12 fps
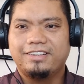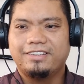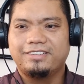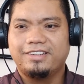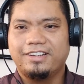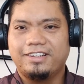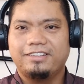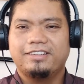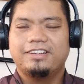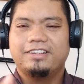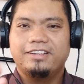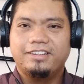And then
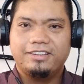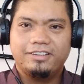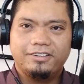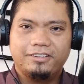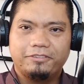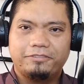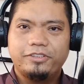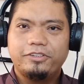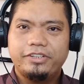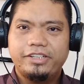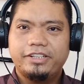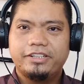a few
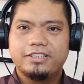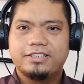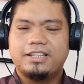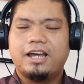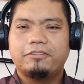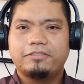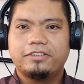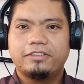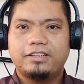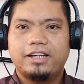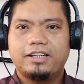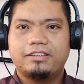years after
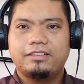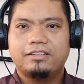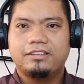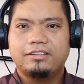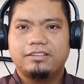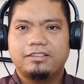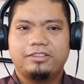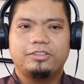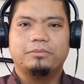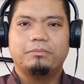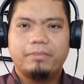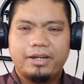that,
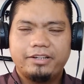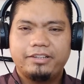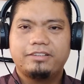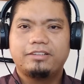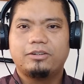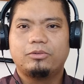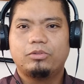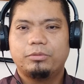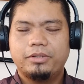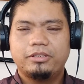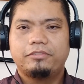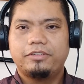you marry the
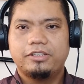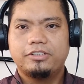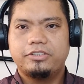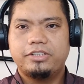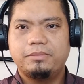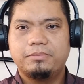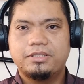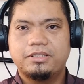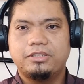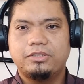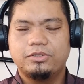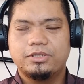woman of your
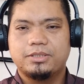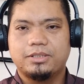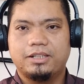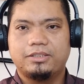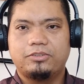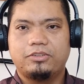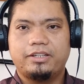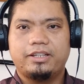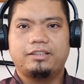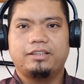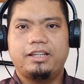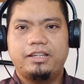dreams, you start to
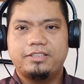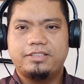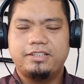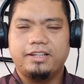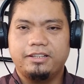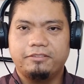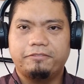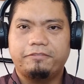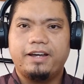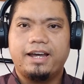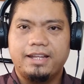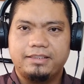get lazy and
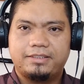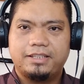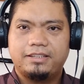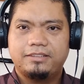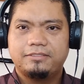fat.